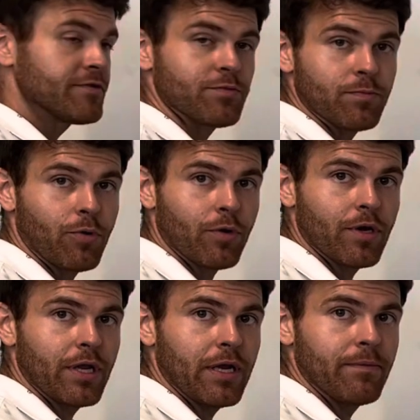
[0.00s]
it's reported
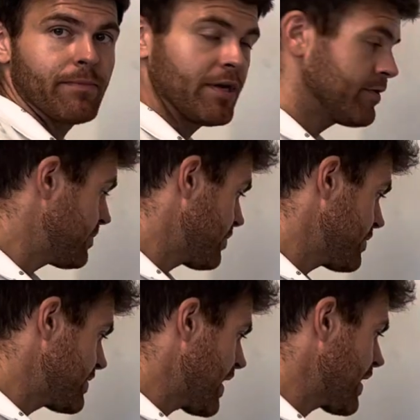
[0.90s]
in meters per
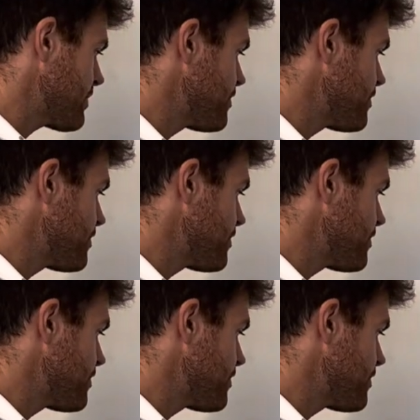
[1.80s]
second.